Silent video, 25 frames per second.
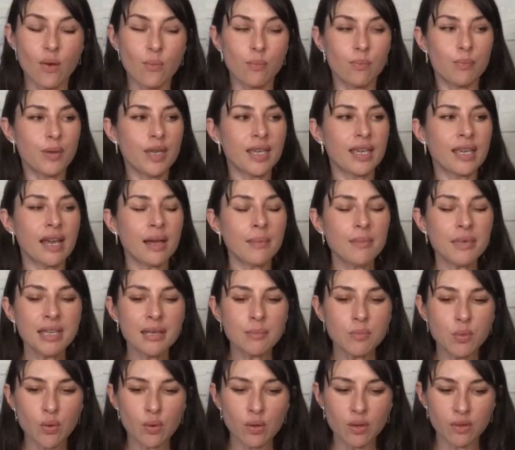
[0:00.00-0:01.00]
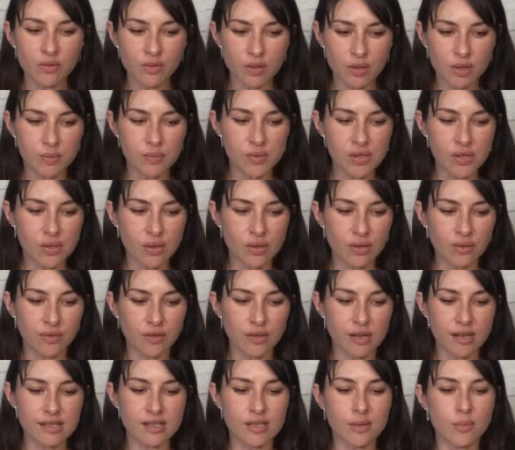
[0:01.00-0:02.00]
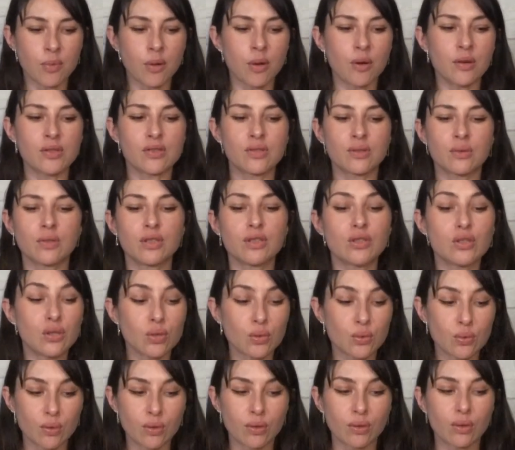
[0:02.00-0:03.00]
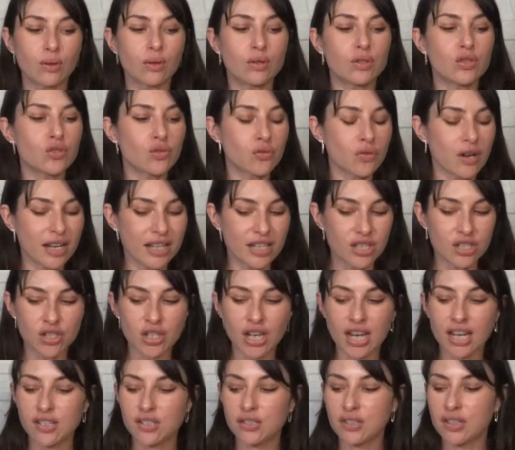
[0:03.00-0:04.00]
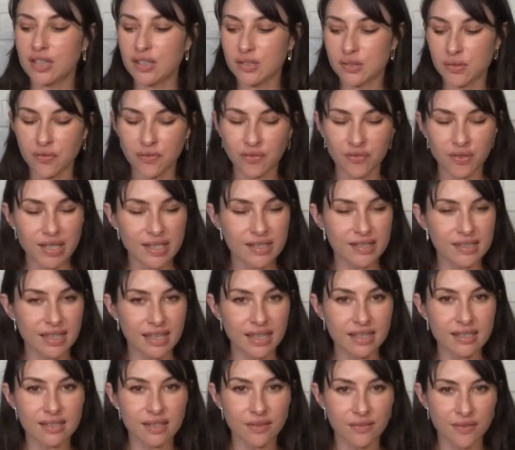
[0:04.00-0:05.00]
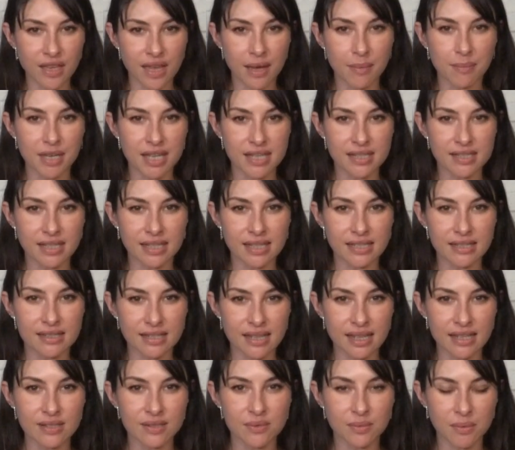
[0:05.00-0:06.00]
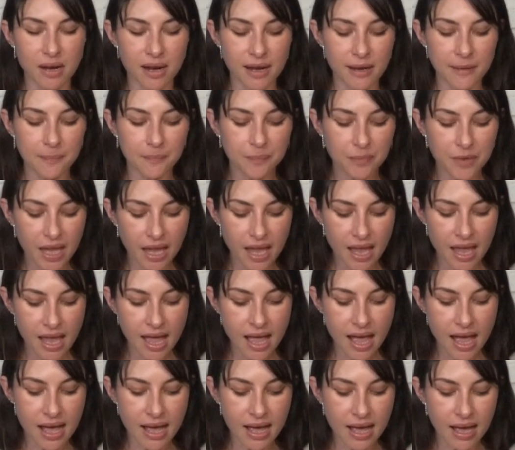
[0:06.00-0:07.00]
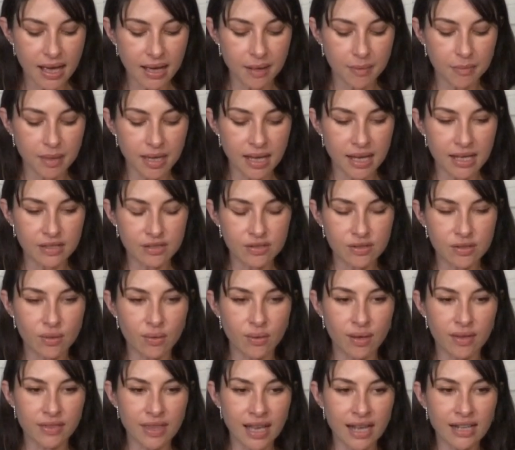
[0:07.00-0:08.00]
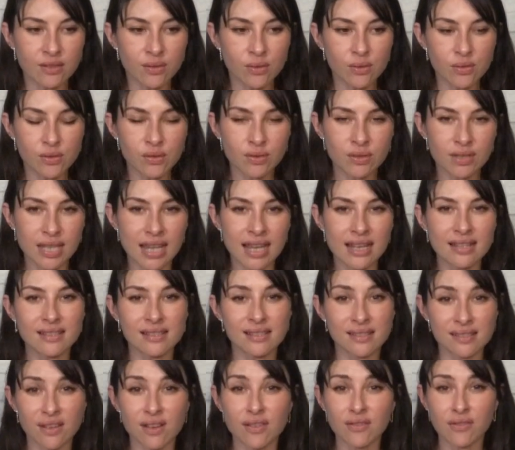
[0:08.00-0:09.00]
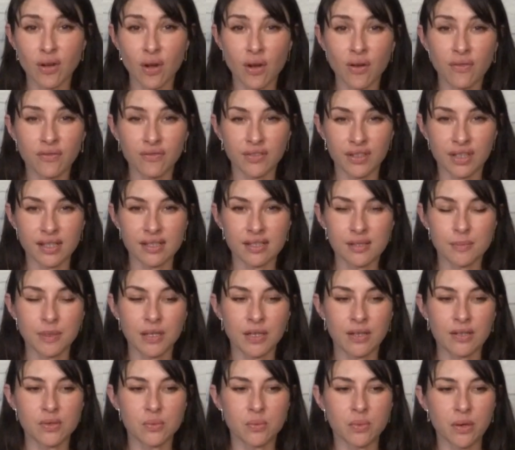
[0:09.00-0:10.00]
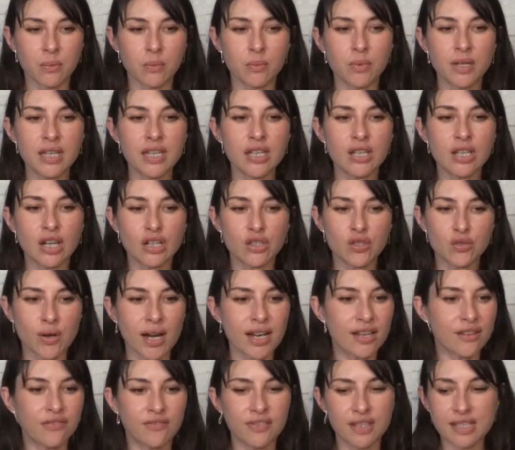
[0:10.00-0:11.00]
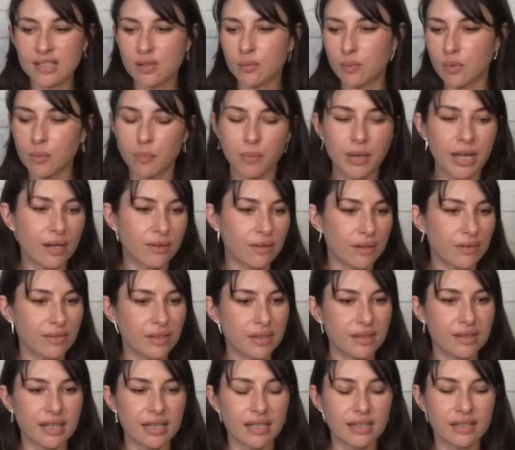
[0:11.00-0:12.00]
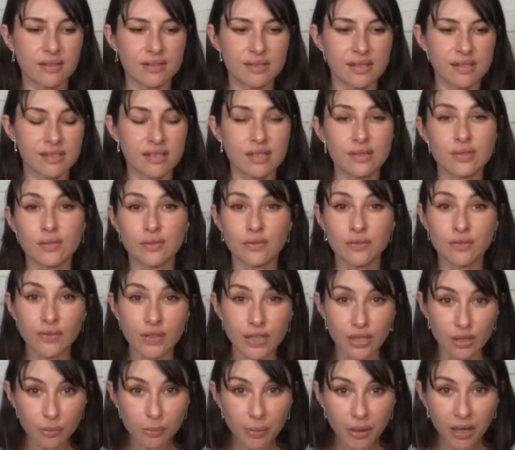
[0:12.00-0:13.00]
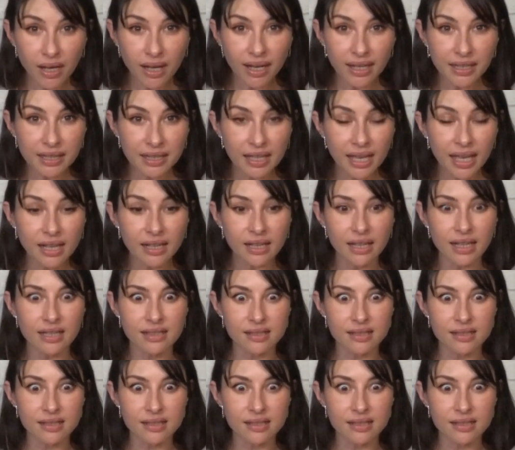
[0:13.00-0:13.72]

becoming more of an observer as opposed to a doer or trying to change things or fix things, if that makes any sense, right? And so that also takes self-confidence, because when we are trying to fix and repair everything, there's a sense of fear behind that, like